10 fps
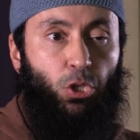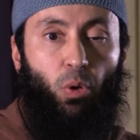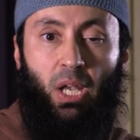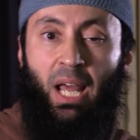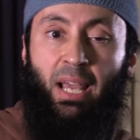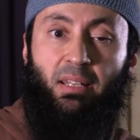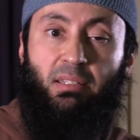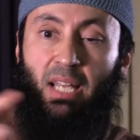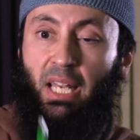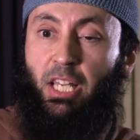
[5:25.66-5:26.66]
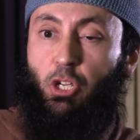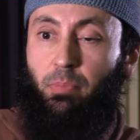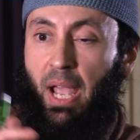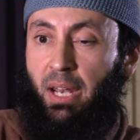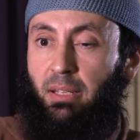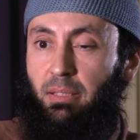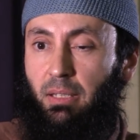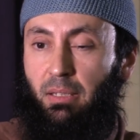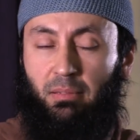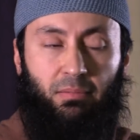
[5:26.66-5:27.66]
so allah is telling
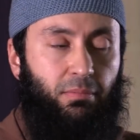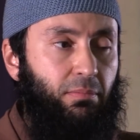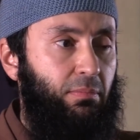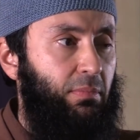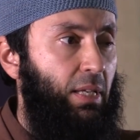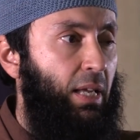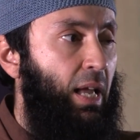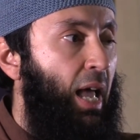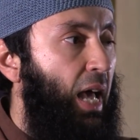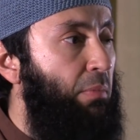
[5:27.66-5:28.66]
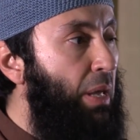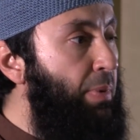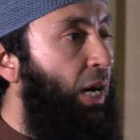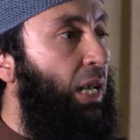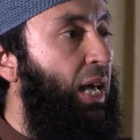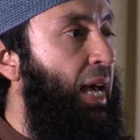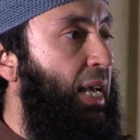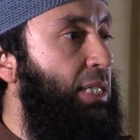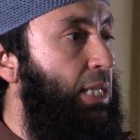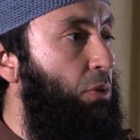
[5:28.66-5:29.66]
humanity and maybe allah
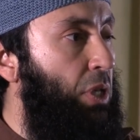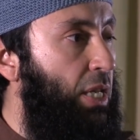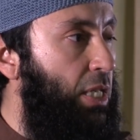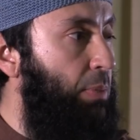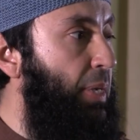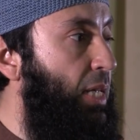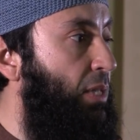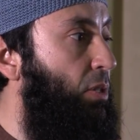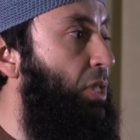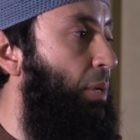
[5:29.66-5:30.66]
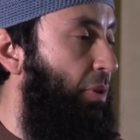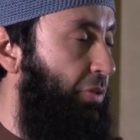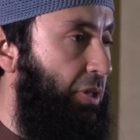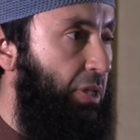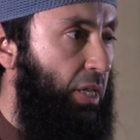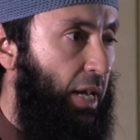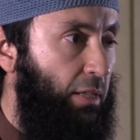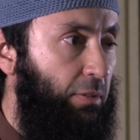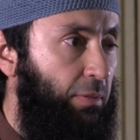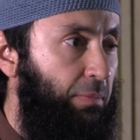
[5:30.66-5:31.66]
azza wa jalla is speaking to some of us
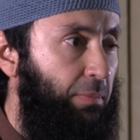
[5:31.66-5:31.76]
tonight